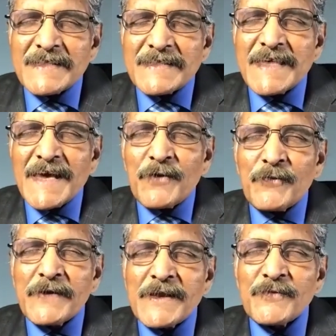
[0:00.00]
They
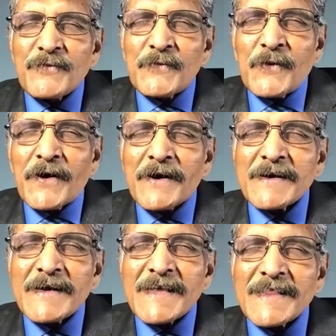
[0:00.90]
will walk
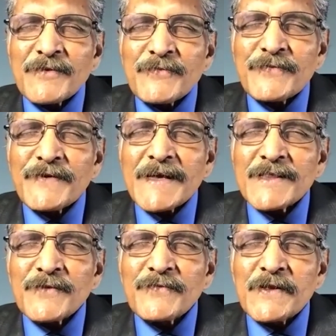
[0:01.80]
in the
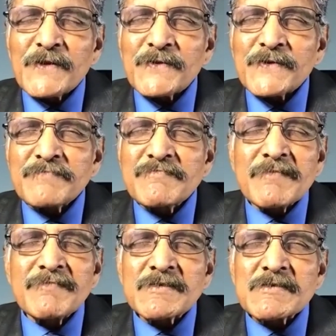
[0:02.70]
faith of the Lord.
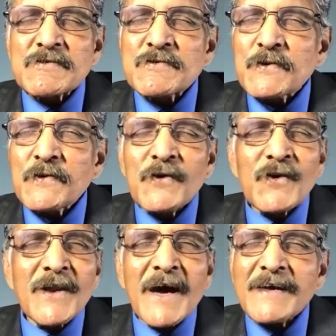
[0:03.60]
There is no
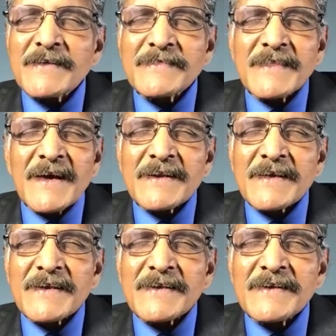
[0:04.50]
Goliath that
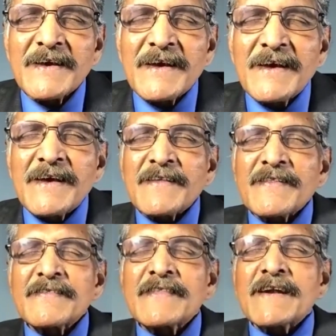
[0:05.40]

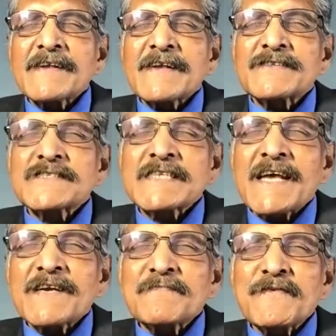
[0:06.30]
can
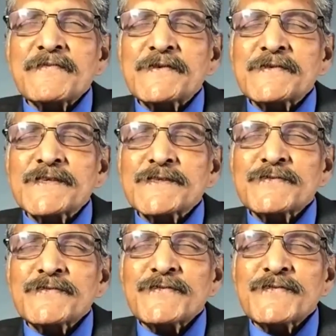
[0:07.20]
stand before this
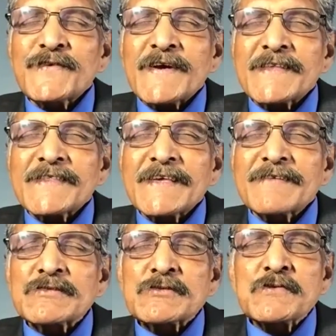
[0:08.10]
faith. There
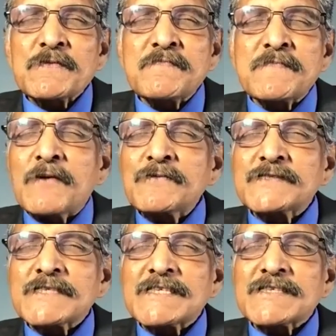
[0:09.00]
is no
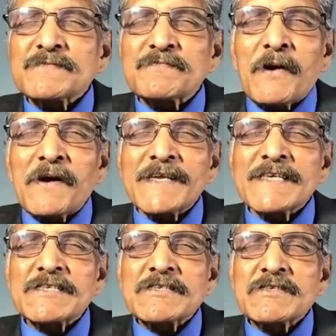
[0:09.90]
mountain, small
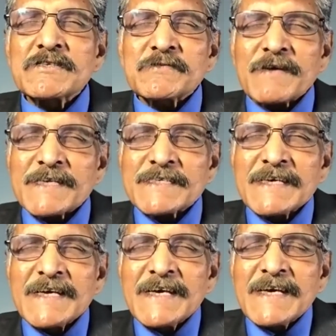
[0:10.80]
and great,
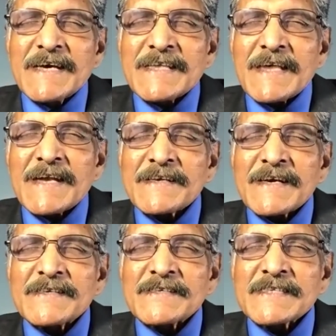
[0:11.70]
that
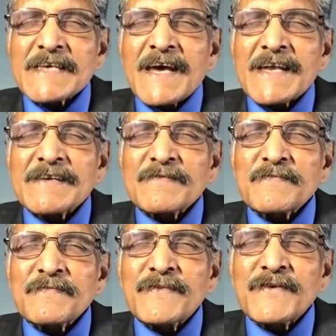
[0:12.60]
can stand
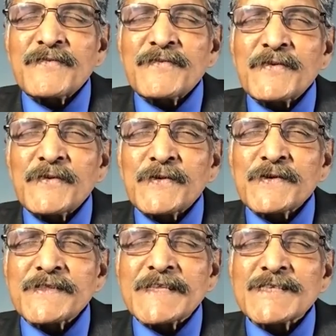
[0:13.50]
before
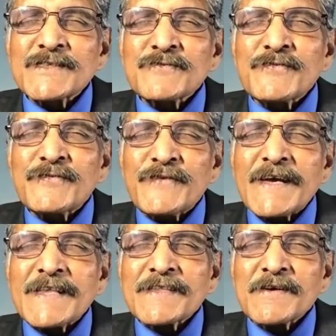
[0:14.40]
this
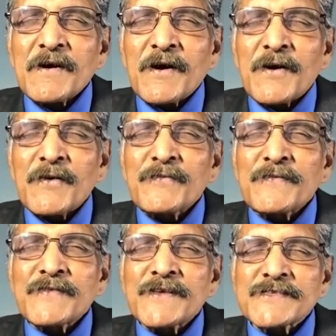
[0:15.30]
faith of
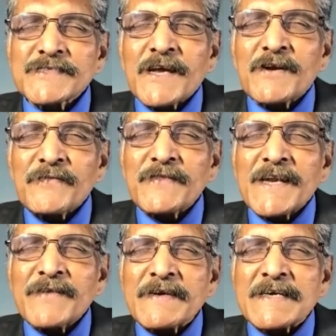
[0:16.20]
the Son of the
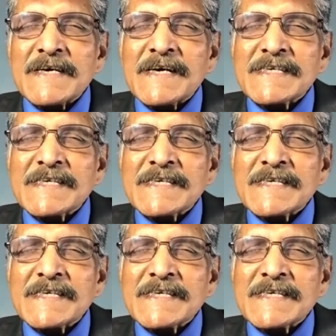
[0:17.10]
Living God.